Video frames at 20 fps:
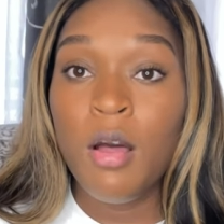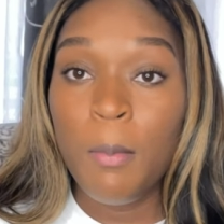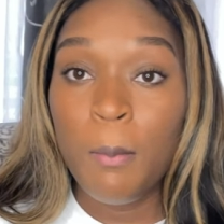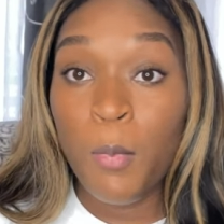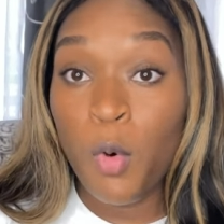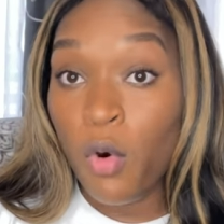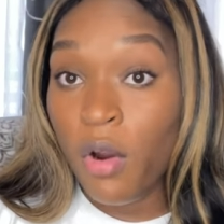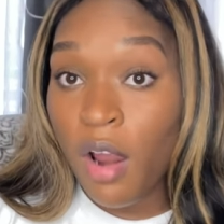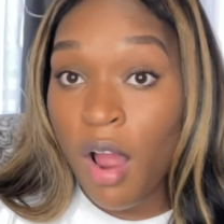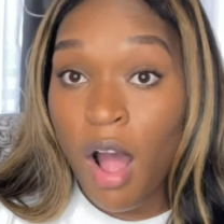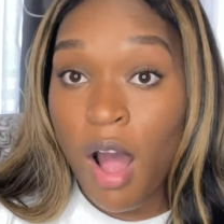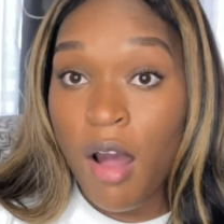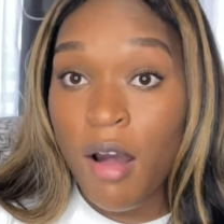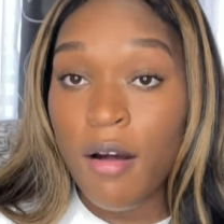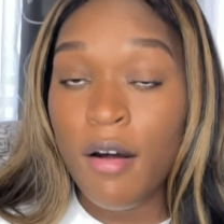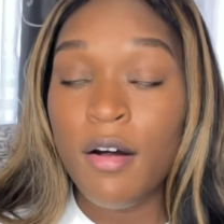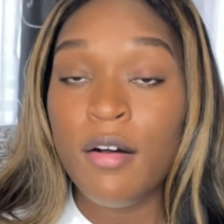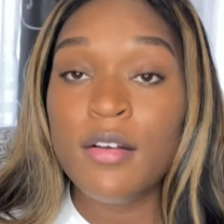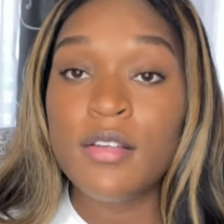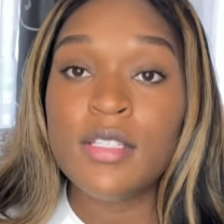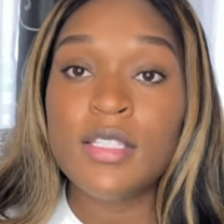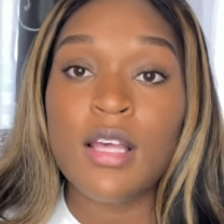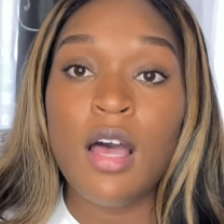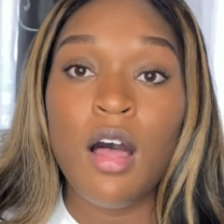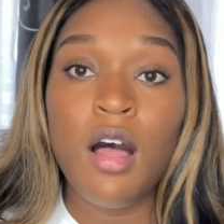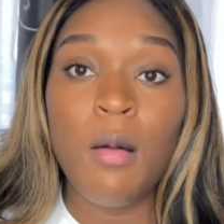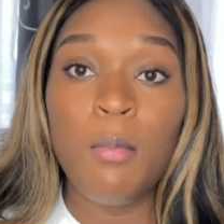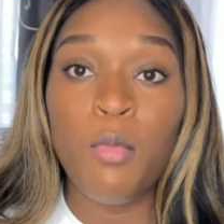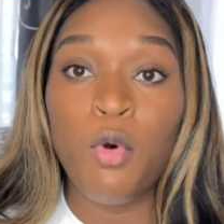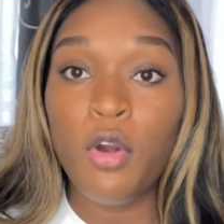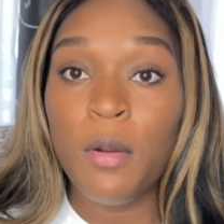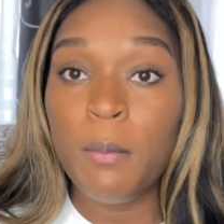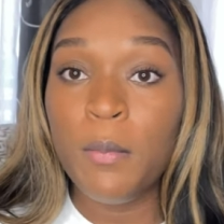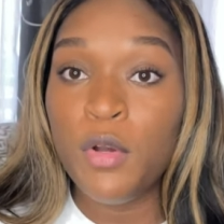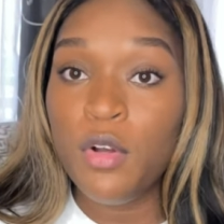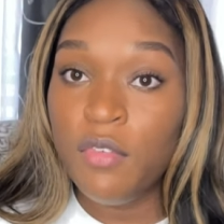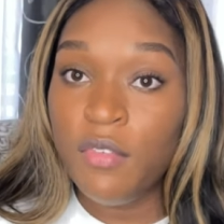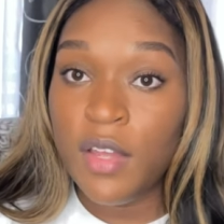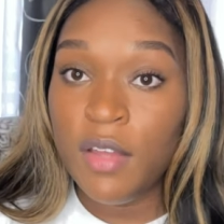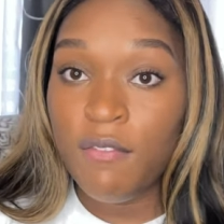more hauls um, more
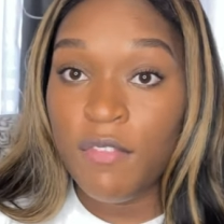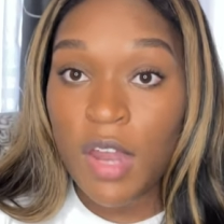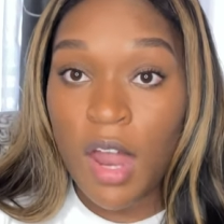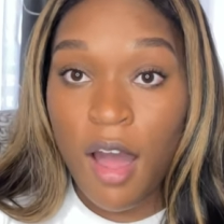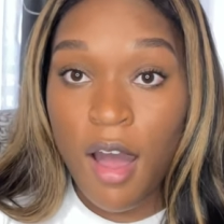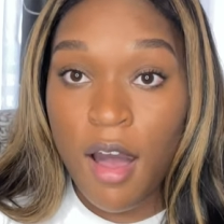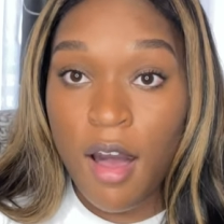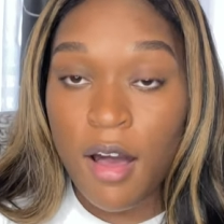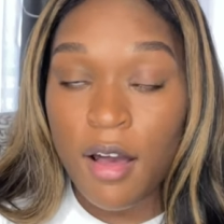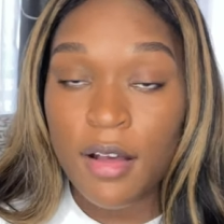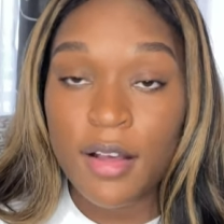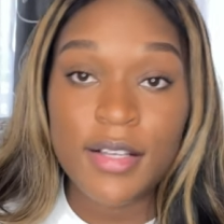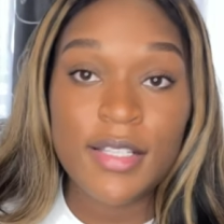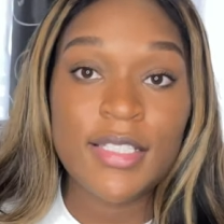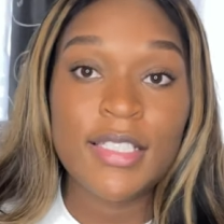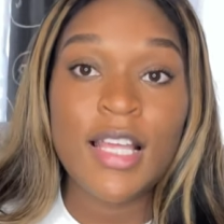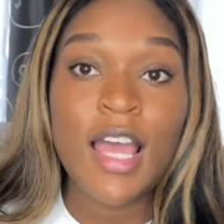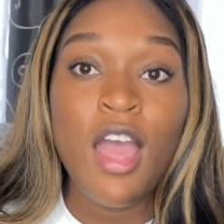moving blogs